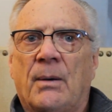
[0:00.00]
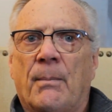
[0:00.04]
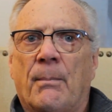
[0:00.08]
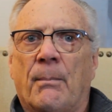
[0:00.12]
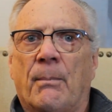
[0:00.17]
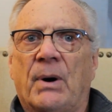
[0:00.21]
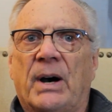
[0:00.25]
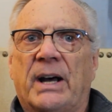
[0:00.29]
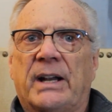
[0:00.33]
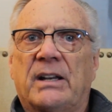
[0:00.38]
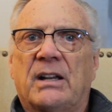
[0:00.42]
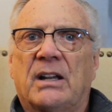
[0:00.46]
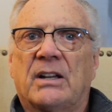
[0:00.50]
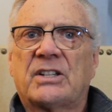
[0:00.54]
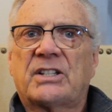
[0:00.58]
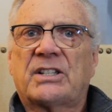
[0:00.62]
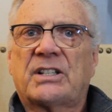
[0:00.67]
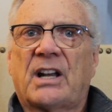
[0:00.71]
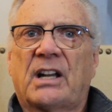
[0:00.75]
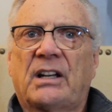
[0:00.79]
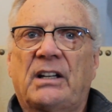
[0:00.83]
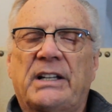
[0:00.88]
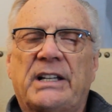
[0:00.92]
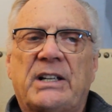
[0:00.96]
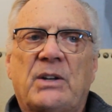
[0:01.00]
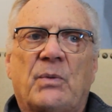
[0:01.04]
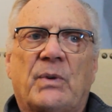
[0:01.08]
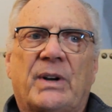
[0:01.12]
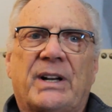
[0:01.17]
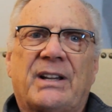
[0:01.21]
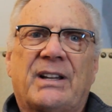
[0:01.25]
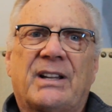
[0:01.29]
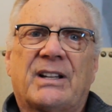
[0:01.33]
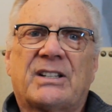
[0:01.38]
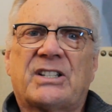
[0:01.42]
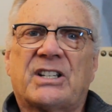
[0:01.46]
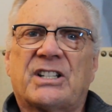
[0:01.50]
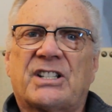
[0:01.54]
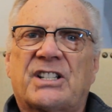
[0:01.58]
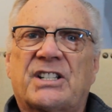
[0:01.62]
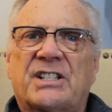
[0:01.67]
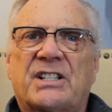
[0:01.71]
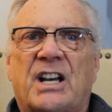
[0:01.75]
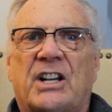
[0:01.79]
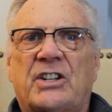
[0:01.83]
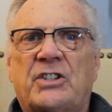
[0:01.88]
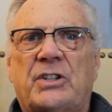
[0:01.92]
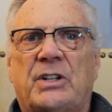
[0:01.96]
But suddenly when the
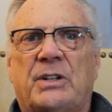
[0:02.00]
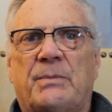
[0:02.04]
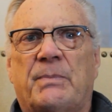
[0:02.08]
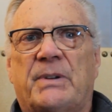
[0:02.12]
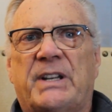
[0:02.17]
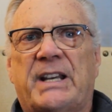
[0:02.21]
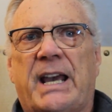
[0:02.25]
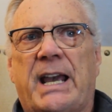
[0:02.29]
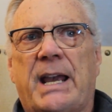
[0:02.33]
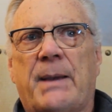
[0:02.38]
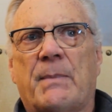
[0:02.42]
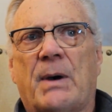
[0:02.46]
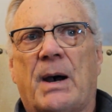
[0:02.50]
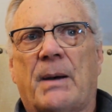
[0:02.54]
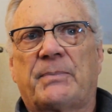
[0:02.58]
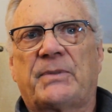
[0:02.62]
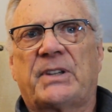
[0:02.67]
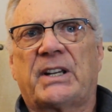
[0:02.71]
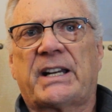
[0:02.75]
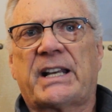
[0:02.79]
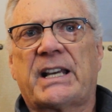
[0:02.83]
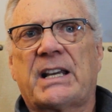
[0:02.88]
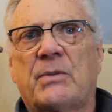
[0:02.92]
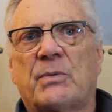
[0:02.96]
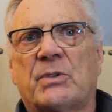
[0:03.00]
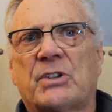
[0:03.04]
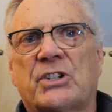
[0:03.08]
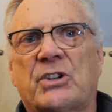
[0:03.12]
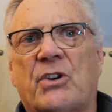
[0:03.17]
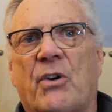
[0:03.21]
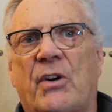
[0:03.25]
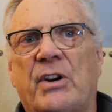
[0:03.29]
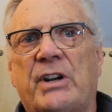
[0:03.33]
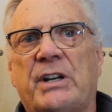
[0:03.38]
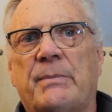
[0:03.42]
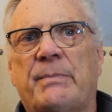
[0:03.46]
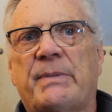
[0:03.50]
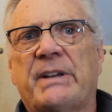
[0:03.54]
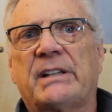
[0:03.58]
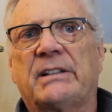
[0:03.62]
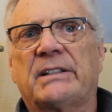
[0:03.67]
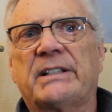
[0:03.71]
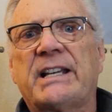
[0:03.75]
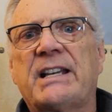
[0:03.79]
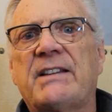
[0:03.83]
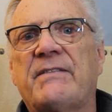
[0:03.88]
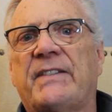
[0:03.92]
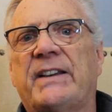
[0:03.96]
discussion came up that he was going to be
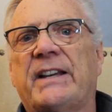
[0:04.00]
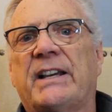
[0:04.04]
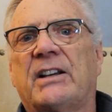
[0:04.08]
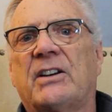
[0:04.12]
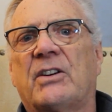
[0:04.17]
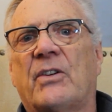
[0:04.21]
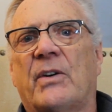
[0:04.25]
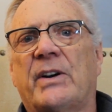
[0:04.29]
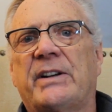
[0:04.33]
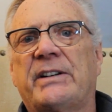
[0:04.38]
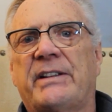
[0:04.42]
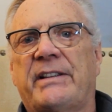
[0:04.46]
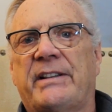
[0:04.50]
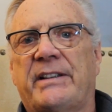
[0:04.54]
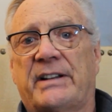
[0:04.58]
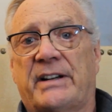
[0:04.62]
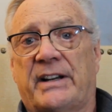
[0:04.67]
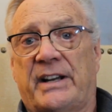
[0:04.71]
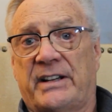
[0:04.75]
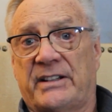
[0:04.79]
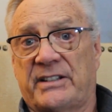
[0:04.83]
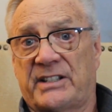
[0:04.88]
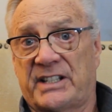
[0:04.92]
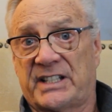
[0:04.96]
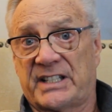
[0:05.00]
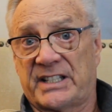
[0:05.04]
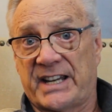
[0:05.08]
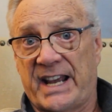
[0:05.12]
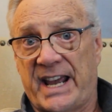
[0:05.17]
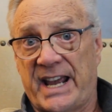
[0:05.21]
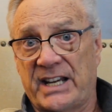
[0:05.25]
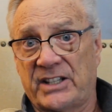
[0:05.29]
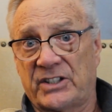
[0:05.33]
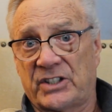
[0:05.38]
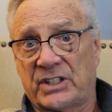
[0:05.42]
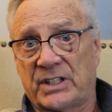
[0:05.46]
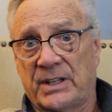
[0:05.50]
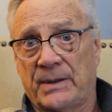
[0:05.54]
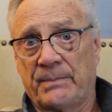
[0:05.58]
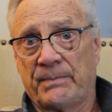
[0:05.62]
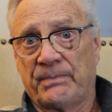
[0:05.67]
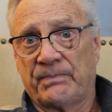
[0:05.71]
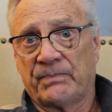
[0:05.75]
leaving and going to the United States,